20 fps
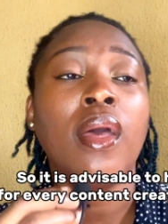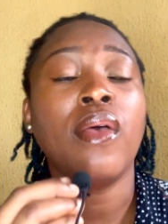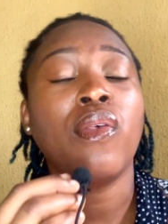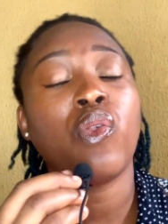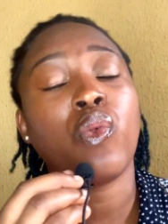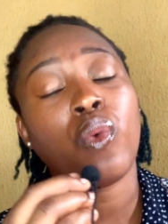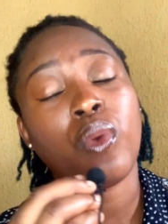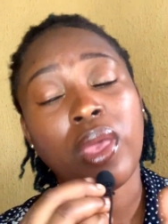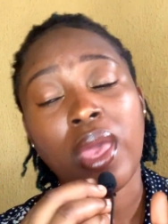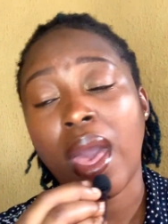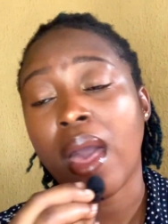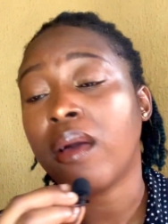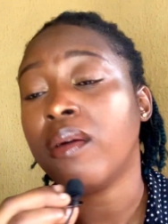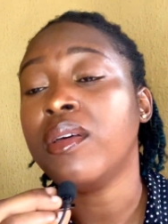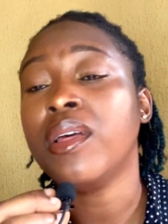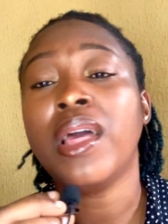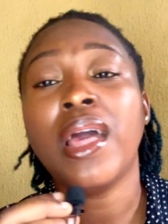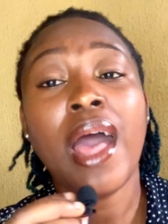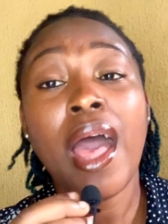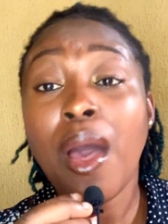so yeah
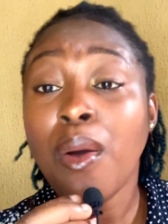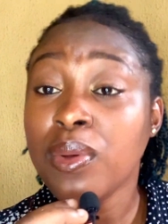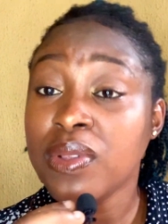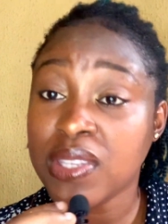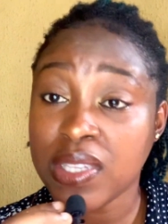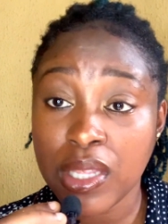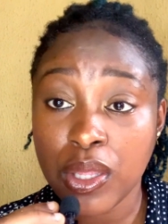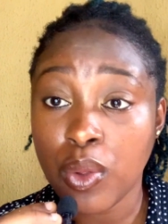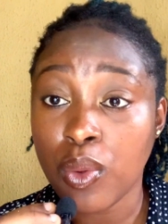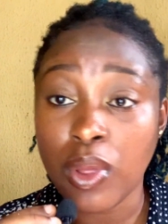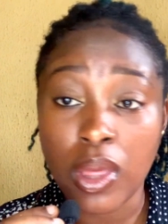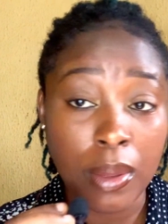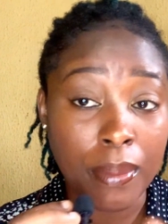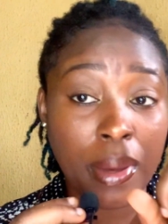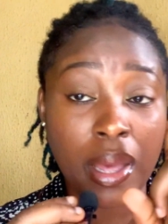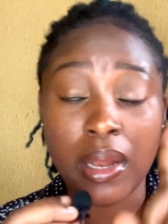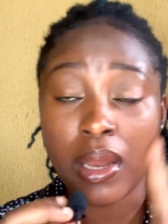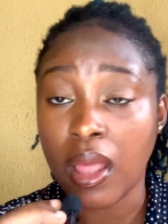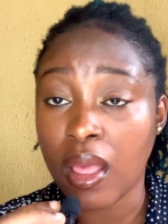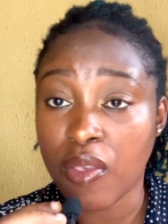i will see you in
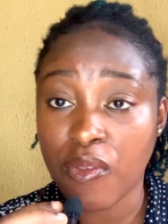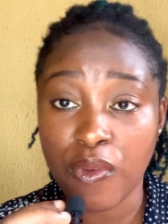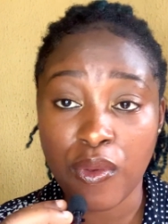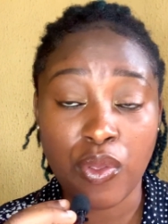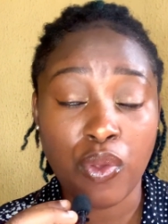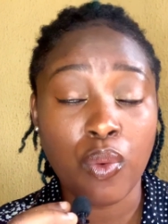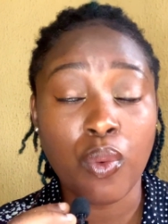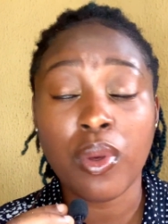my next video